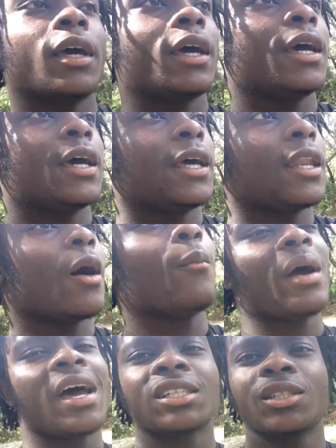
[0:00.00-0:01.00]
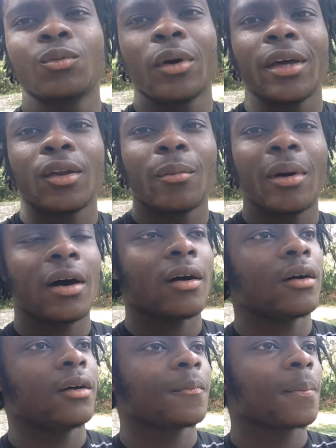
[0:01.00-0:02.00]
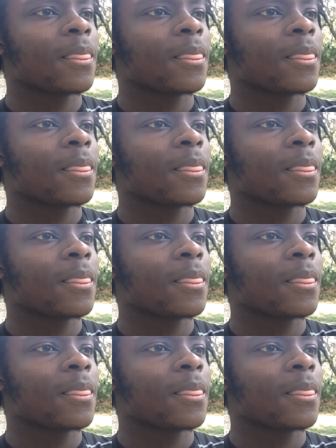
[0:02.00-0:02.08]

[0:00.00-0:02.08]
and I'm actually waiting on my